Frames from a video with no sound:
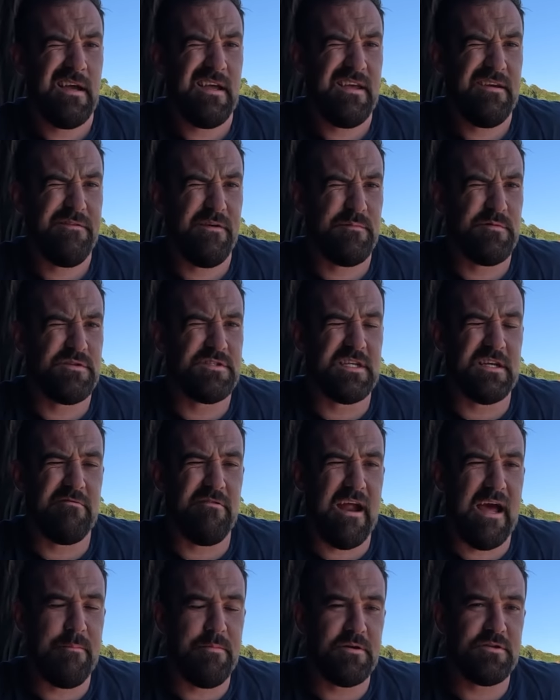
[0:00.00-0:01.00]
If I'm using
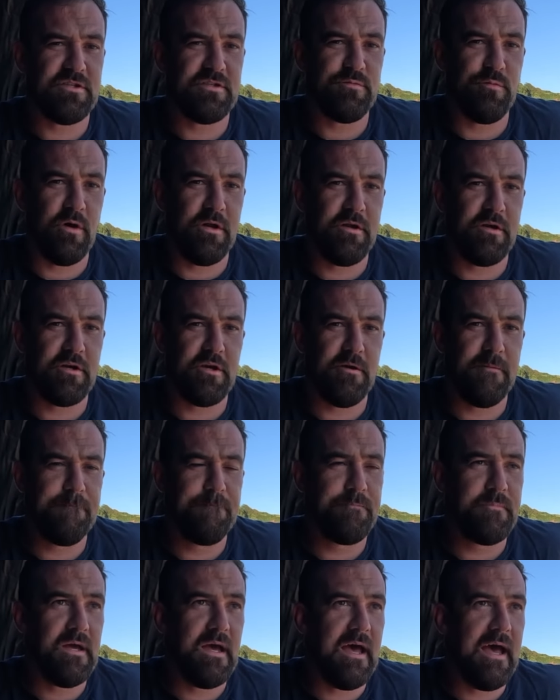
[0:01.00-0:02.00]
crab, I'll just one hook them,
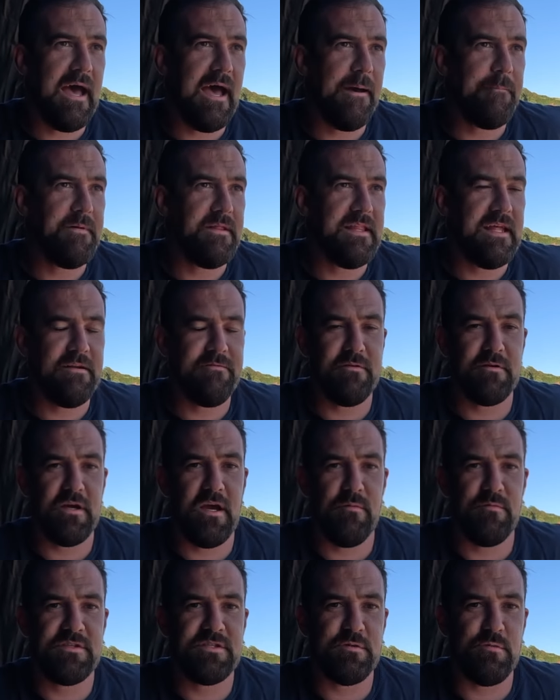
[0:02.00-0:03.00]
and then if I'm
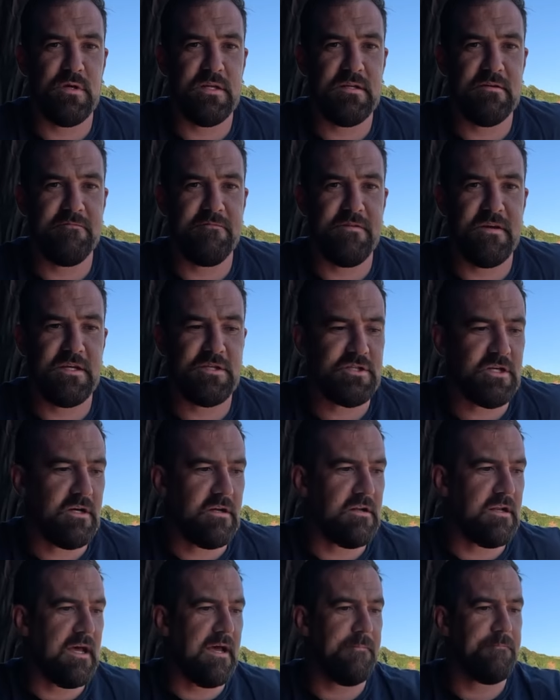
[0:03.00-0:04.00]
going with squid and fish,
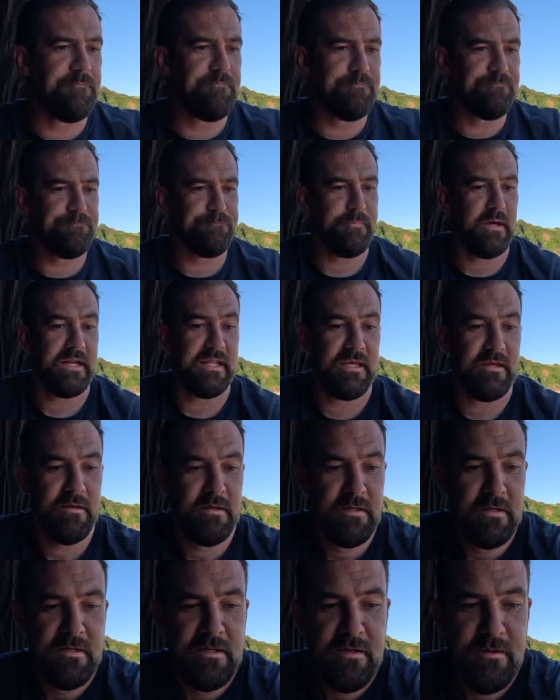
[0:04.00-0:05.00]
I'll
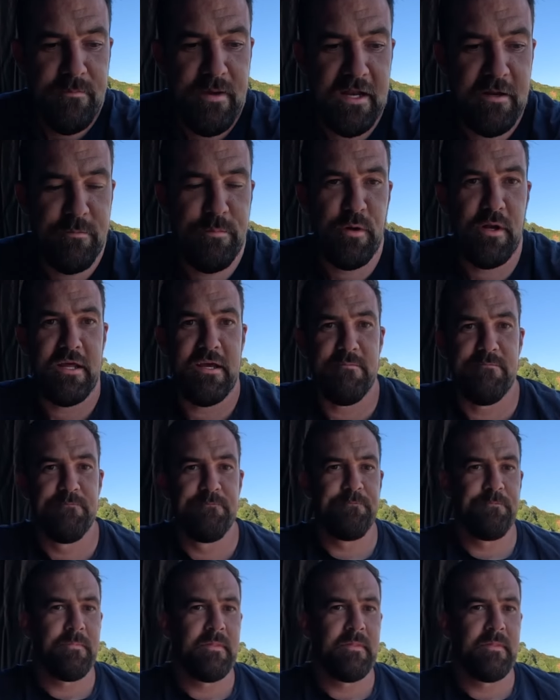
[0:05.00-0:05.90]
pen or pulley them